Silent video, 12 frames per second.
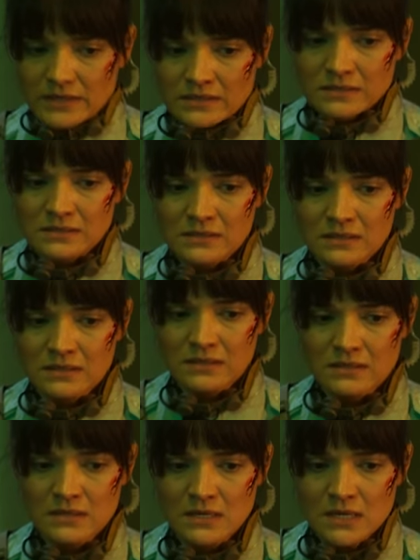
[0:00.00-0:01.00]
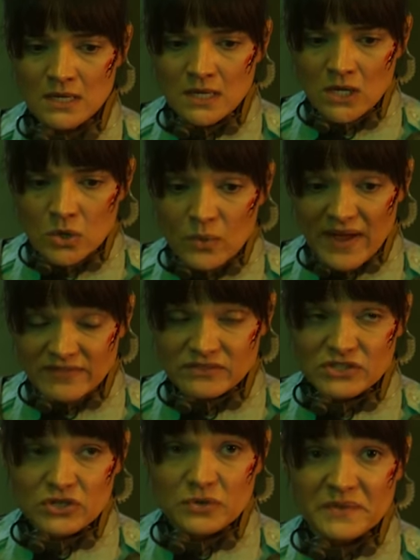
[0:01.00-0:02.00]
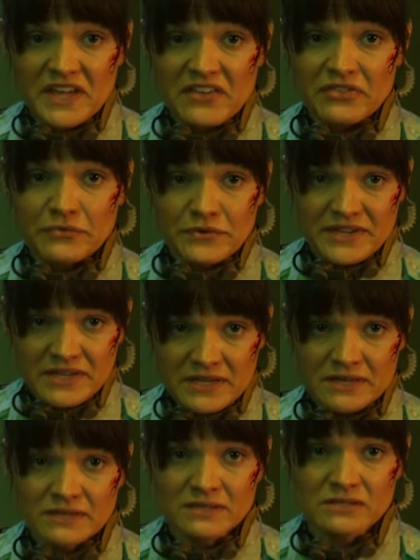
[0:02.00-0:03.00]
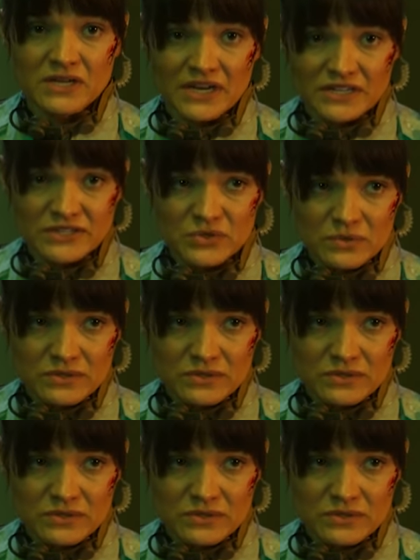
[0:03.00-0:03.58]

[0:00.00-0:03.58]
So they have to kill them all before they are all killed.